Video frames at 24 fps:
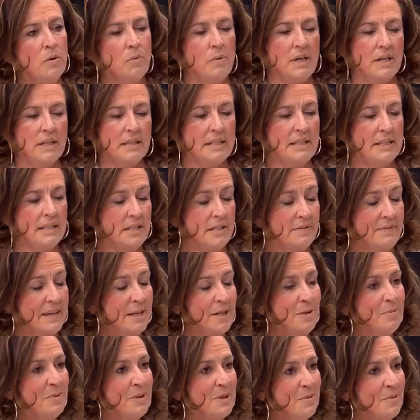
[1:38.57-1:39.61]
Well, in the
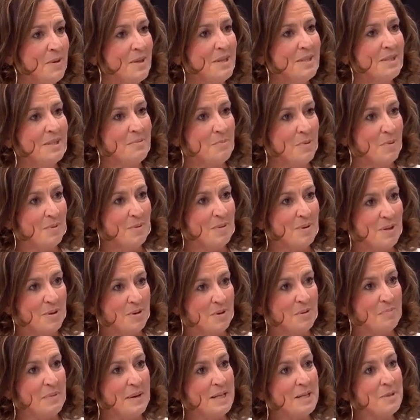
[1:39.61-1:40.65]
developing world, I'm probably
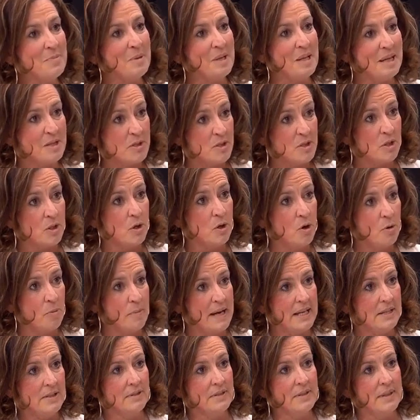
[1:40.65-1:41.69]
not best placed to
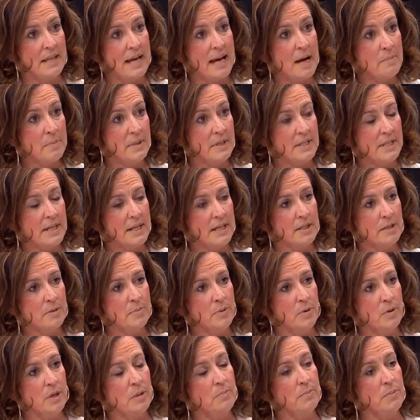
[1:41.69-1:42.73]
comment on that particular
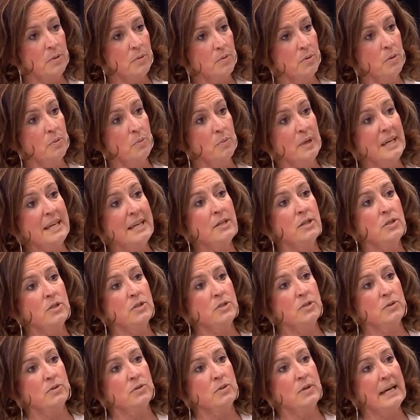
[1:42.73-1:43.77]
point, but what we can
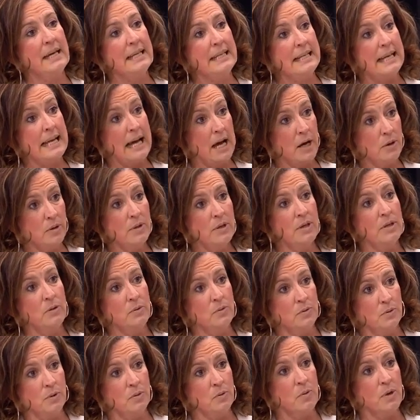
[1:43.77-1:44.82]
do in our
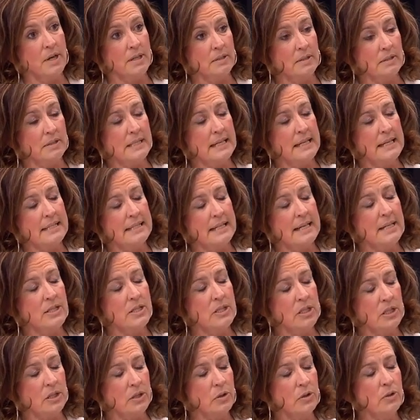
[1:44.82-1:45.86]
own world is
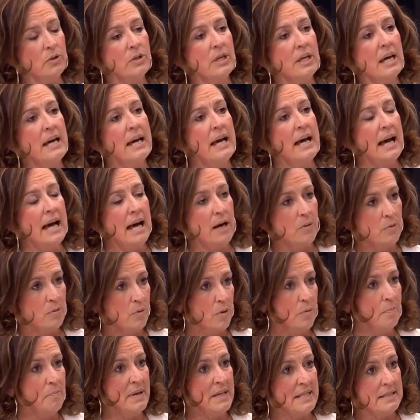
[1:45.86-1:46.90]
actually look at
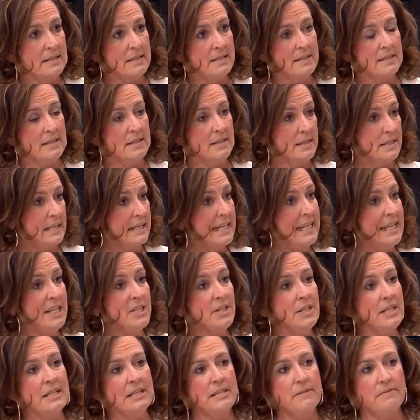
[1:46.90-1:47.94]
what businesses and
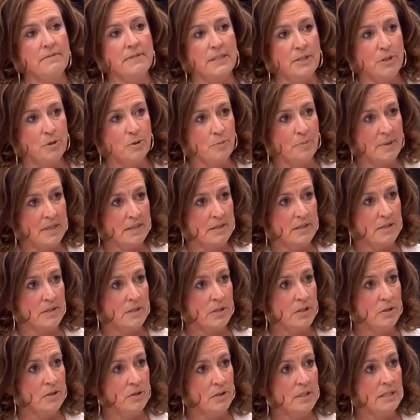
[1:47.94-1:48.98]
each individual business
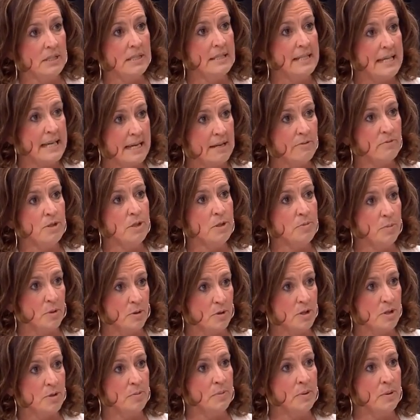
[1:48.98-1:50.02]
can do to take
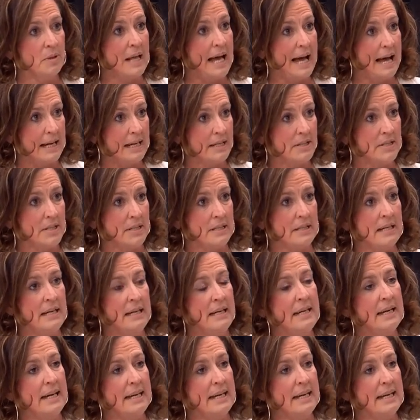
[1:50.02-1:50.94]
responsible action.